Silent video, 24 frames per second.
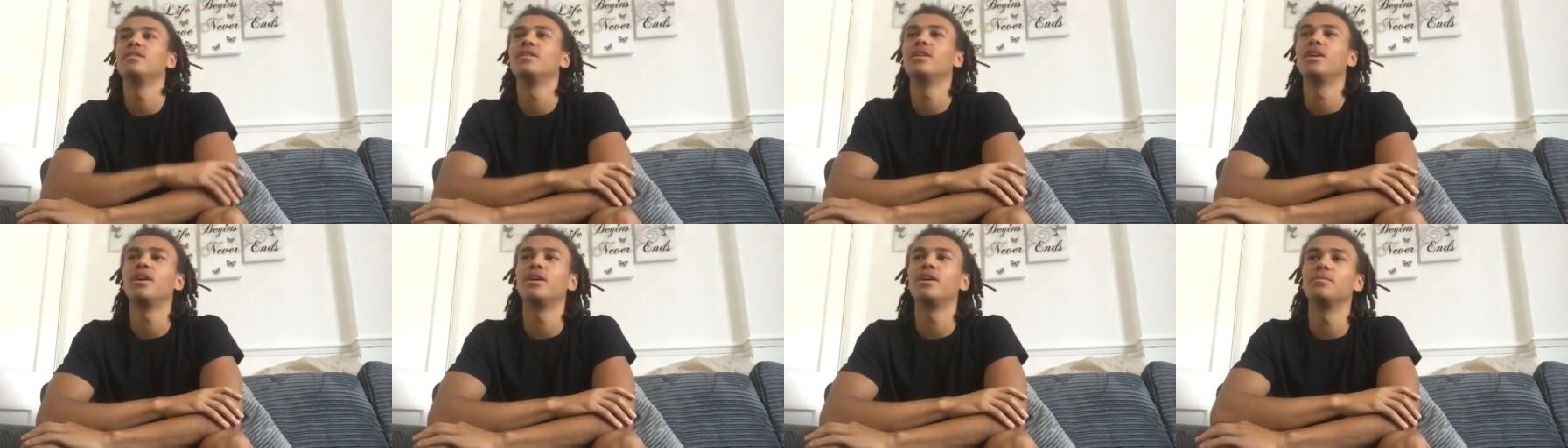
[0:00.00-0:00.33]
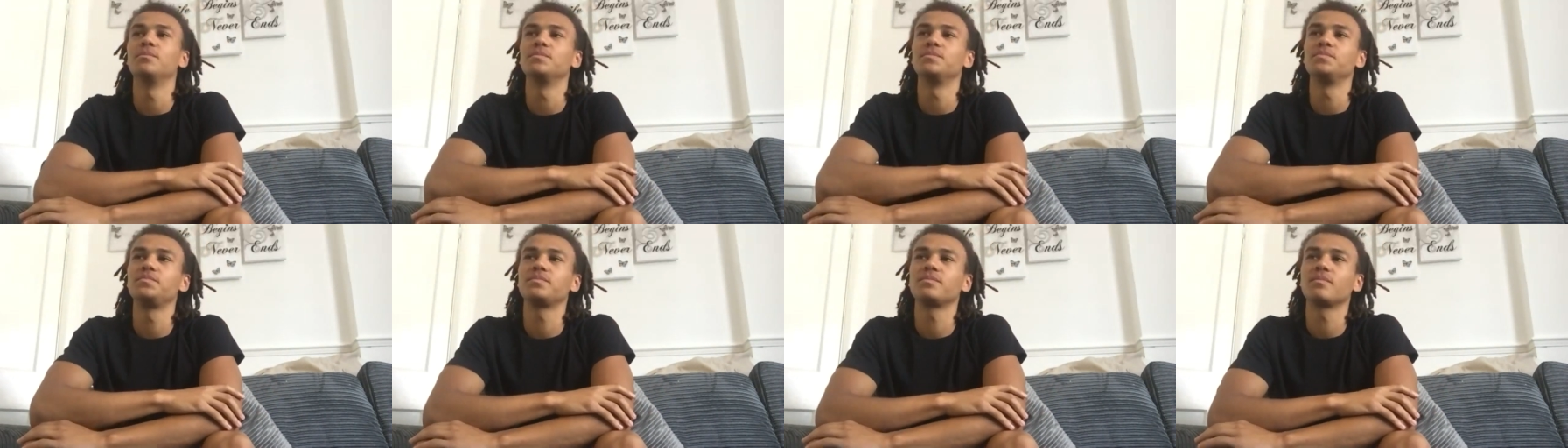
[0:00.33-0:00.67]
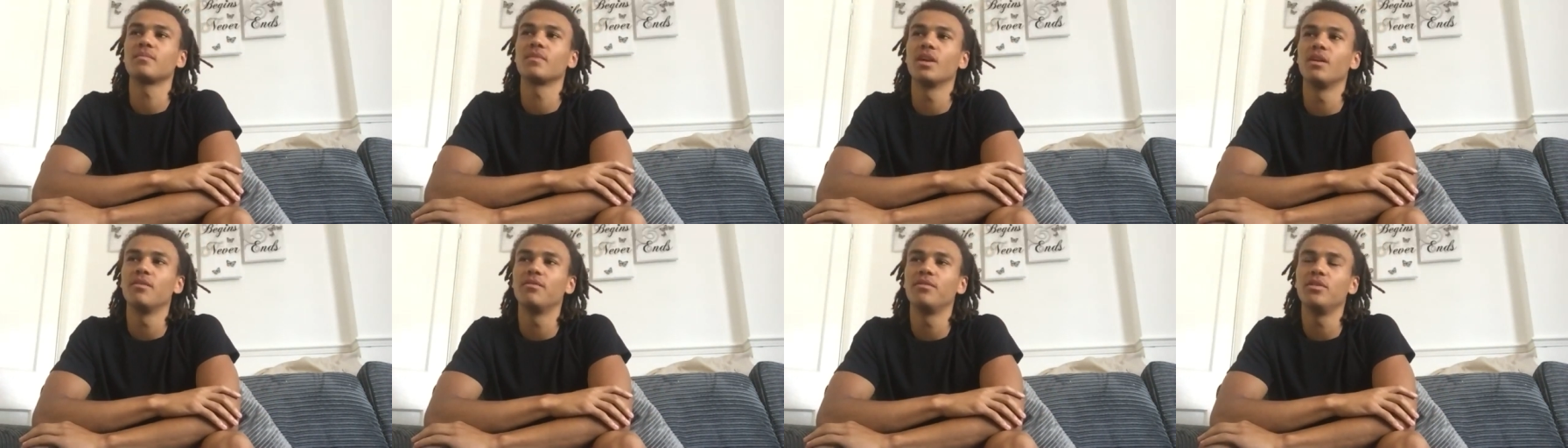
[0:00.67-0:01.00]

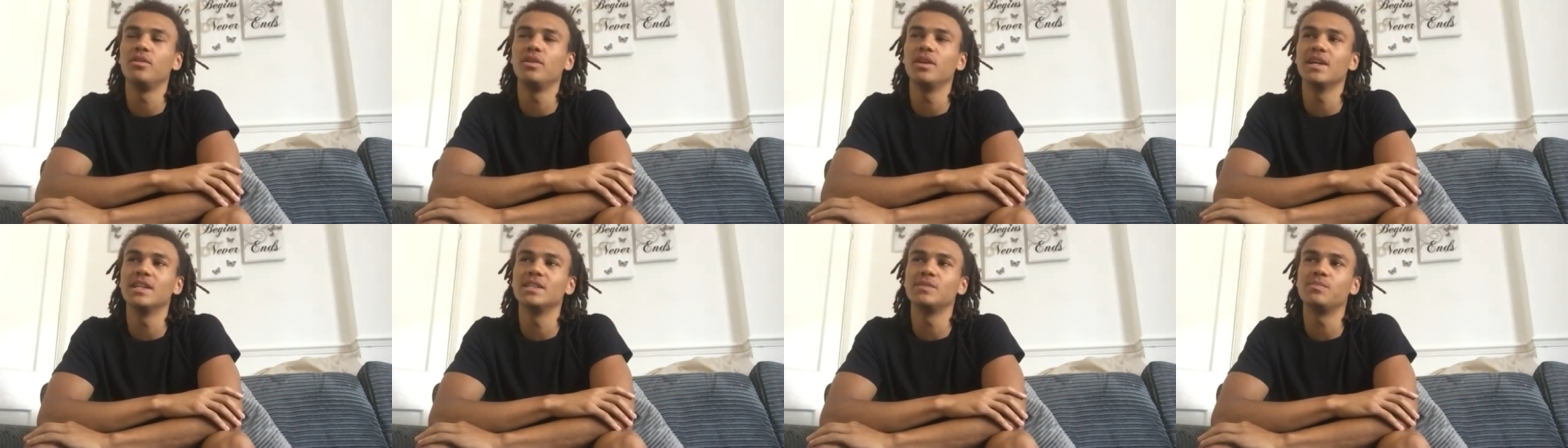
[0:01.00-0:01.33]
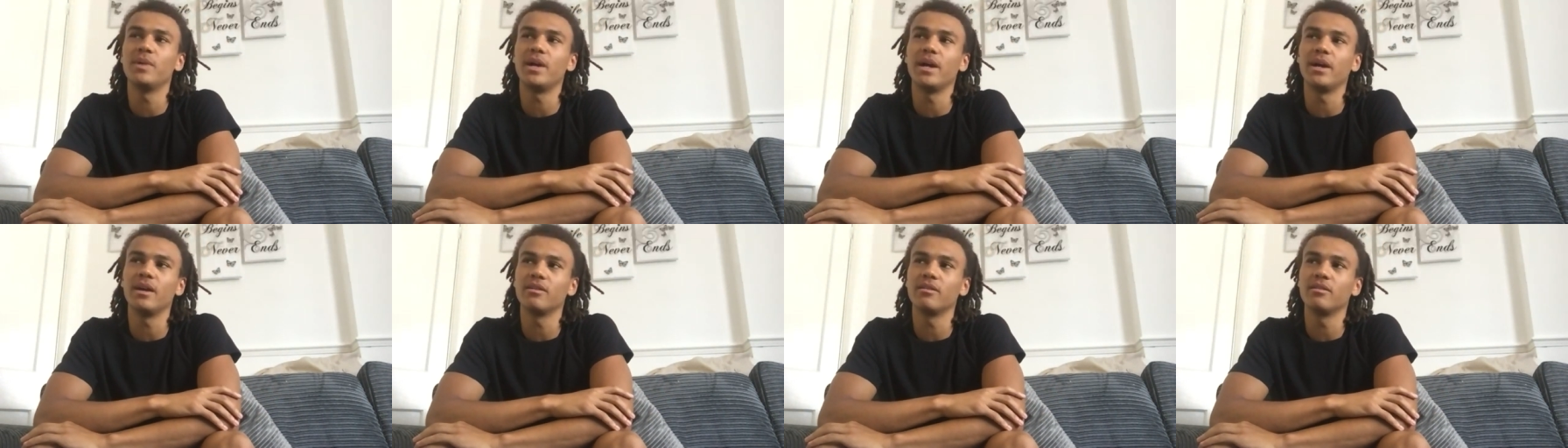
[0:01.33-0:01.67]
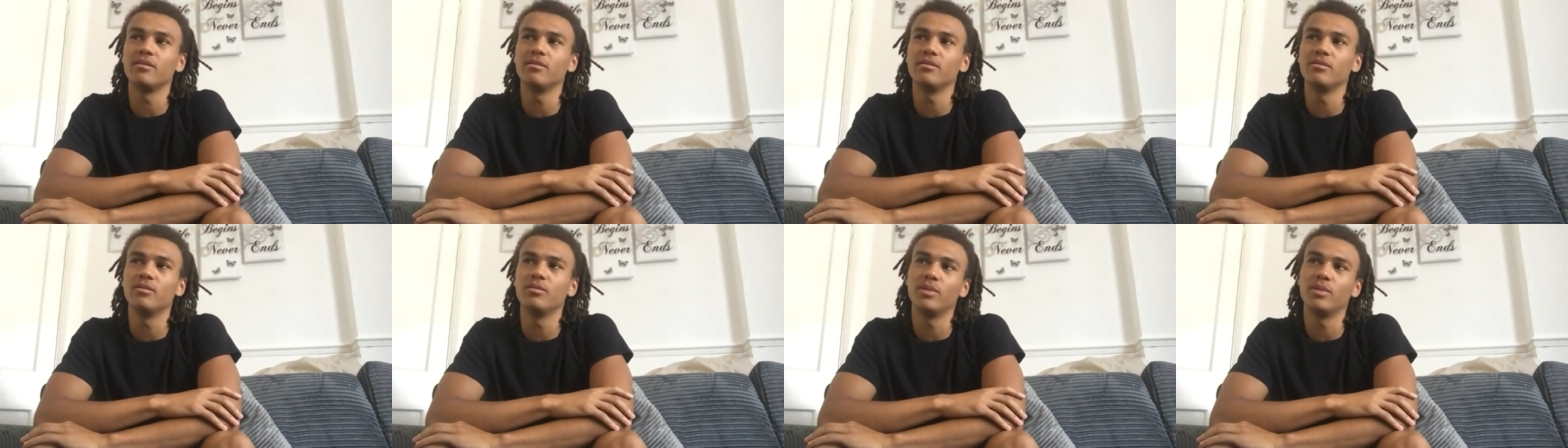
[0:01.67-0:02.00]
a few years back
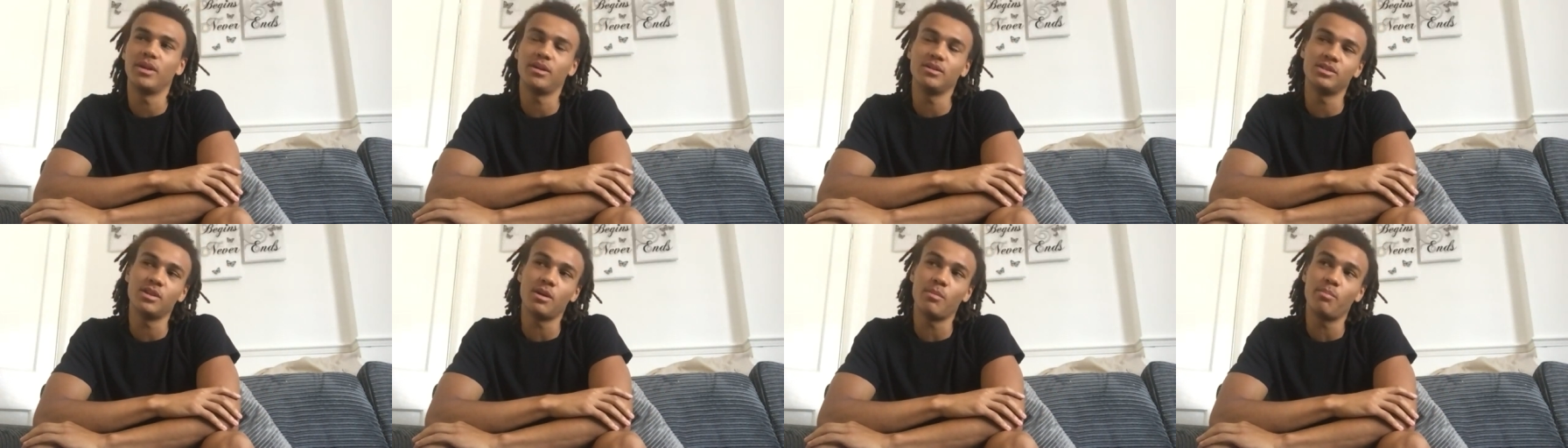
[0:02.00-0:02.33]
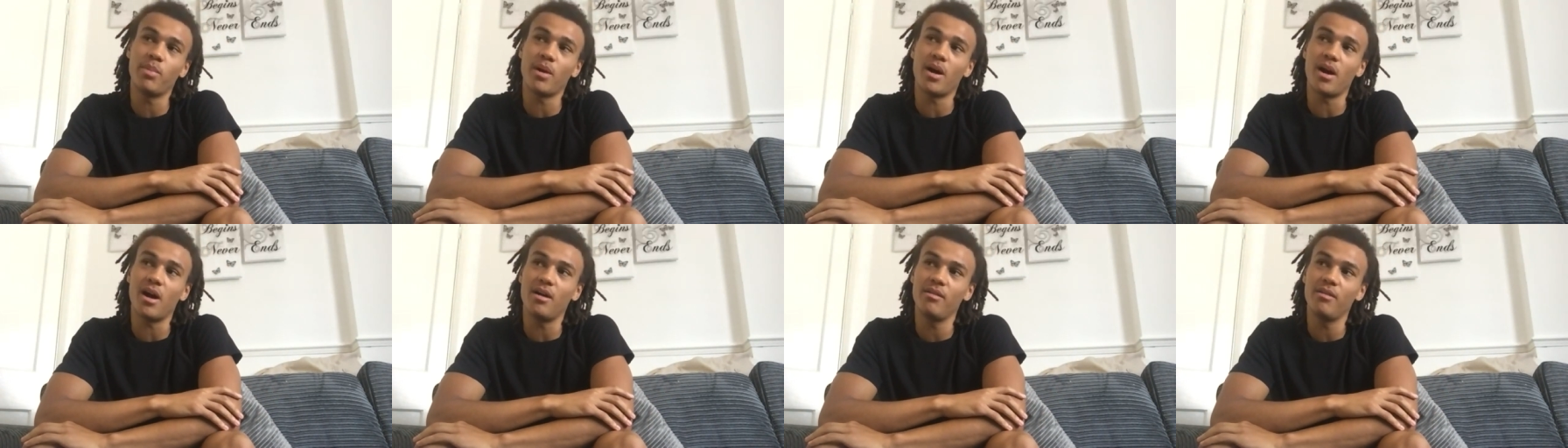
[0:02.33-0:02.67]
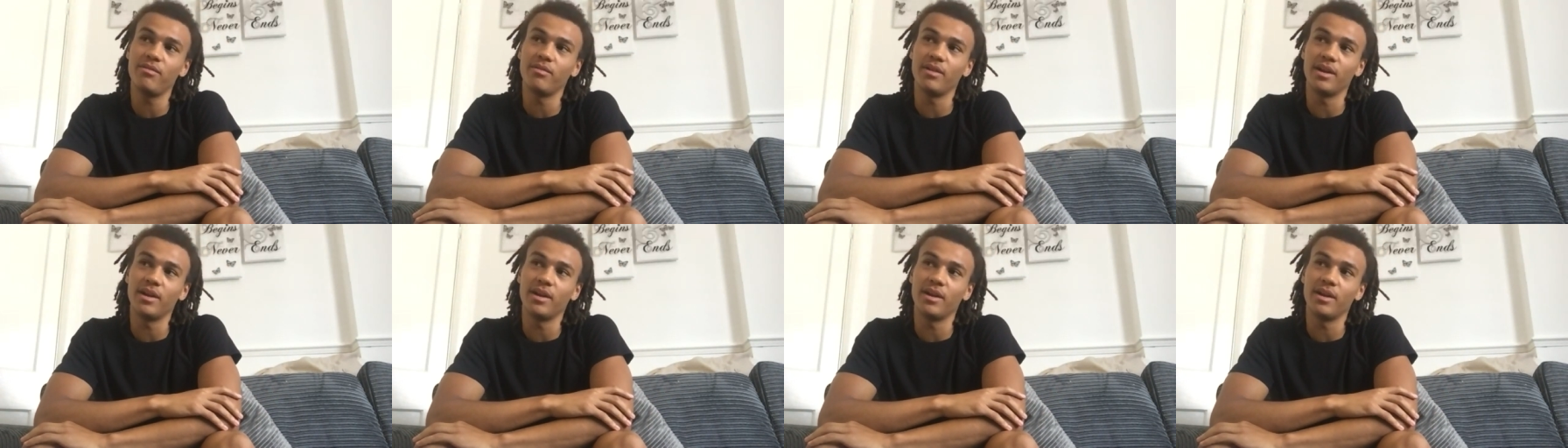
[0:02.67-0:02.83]
when I was at Bath